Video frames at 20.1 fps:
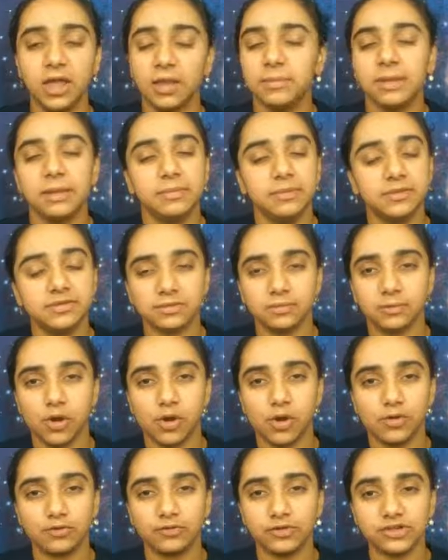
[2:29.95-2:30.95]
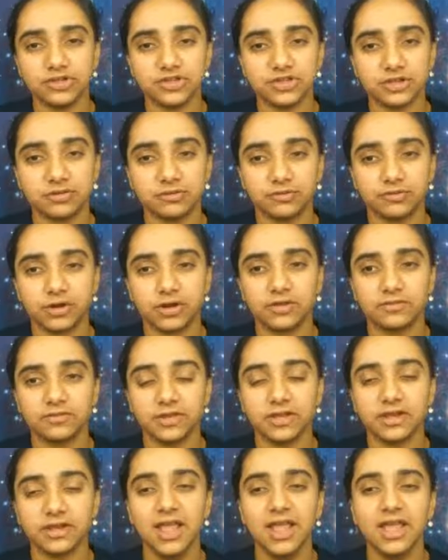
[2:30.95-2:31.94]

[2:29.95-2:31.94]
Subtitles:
maybe some coefficient in front of it.